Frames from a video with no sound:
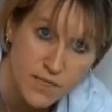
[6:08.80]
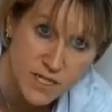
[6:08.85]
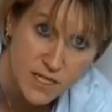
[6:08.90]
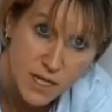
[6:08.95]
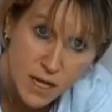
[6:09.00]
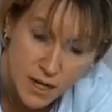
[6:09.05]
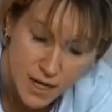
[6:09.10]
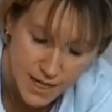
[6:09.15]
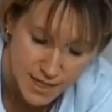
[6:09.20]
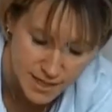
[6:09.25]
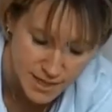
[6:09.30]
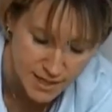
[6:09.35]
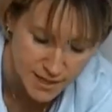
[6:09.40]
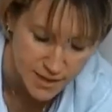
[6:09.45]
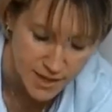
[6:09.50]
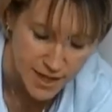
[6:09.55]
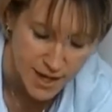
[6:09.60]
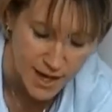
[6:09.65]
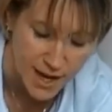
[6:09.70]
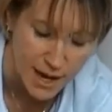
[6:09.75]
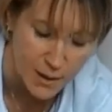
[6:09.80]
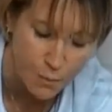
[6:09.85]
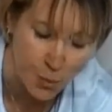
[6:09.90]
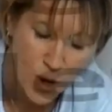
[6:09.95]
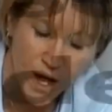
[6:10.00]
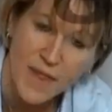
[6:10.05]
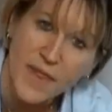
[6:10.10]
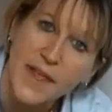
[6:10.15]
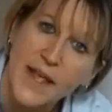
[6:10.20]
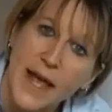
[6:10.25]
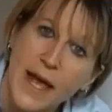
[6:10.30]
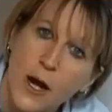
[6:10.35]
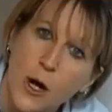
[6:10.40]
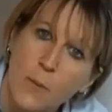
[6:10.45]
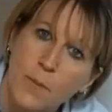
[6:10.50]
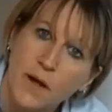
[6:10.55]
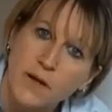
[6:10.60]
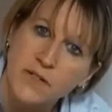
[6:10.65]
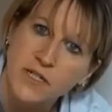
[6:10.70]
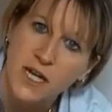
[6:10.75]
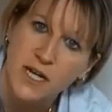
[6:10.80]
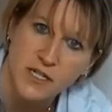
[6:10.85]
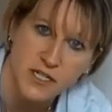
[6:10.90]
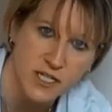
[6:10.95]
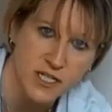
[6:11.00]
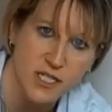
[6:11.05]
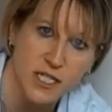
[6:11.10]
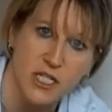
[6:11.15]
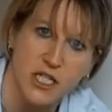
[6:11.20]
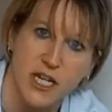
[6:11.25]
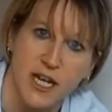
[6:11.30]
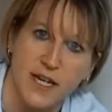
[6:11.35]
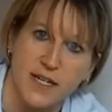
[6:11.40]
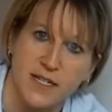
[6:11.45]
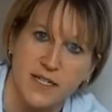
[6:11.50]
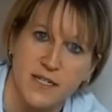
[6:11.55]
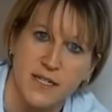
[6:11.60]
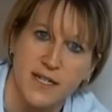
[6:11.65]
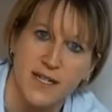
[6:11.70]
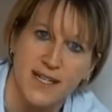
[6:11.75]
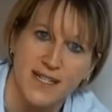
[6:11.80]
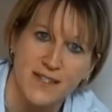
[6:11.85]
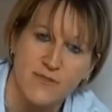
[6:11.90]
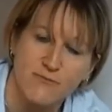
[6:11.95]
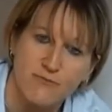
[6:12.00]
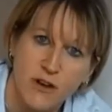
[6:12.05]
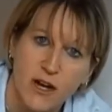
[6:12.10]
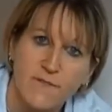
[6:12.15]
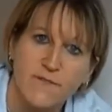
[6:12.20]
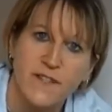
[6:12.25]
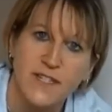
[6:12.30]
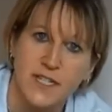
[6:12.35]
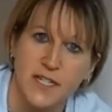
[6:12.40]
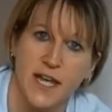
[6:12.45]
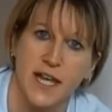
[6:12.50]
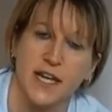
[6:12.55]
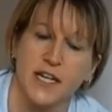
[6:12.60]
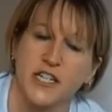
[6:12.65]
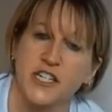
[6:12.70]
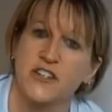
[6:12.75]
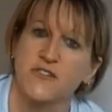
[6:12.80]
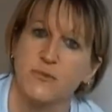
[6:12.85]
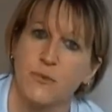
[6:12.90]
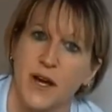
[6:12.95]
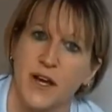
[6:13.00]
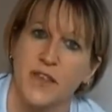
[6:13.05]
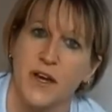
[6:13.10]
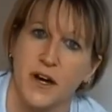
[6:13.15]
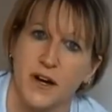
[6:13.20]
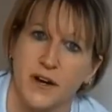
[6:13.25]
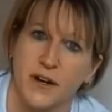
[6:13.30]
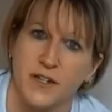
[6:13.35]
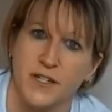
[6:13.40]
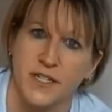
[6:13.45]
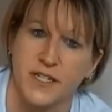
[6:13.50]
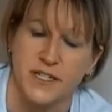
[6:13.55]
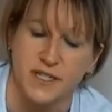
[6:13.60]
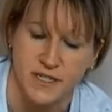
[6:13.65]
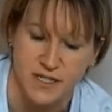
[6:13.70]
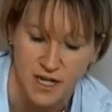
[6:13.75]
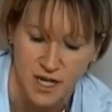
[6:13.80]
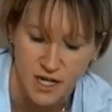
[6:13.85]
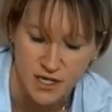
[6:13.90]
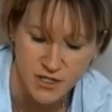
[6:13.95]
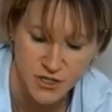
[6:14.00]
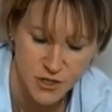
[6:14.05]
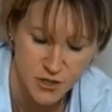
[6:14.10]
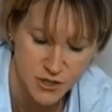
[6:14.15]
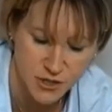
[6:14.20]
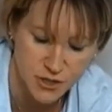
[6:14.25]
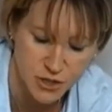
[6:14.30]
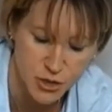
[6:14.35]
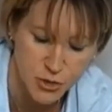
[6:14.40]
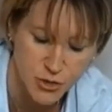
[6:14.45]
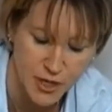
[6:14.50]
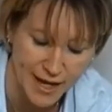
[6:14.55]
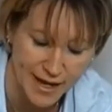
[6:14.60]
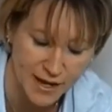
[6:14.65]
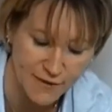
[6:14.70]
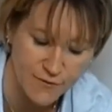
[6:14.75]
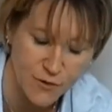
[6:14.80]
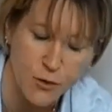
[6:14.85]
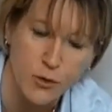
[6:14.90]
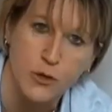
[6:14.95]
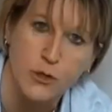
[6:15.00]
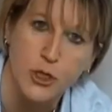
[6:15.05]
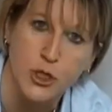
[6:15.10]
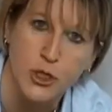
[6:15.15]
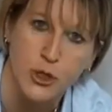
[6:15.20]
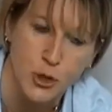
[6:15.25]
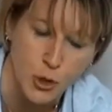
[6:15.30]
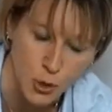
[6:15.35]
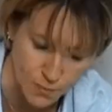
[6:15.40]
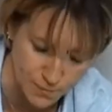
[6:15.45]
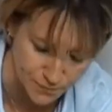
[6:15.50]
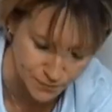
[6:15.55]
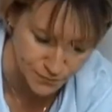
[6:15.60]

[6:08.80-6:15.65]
slightly, and where the elbow touches the chest is a rough indication of where the heart is. So you can do that if you're not sure.